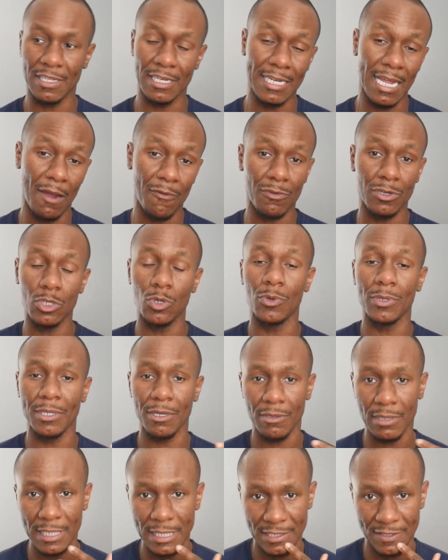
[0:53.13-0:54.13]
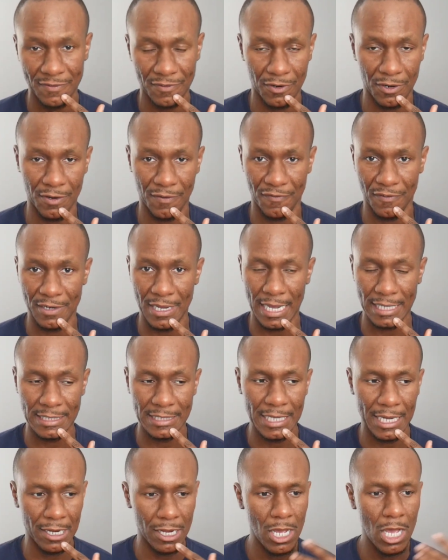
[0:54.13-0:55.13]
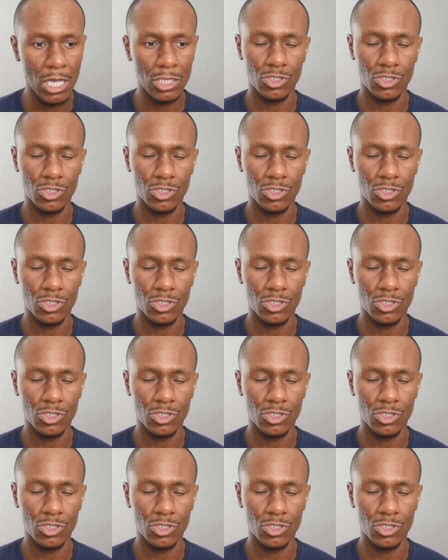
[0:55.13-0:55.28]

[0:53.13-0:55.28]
They're not renewing their lease for next year.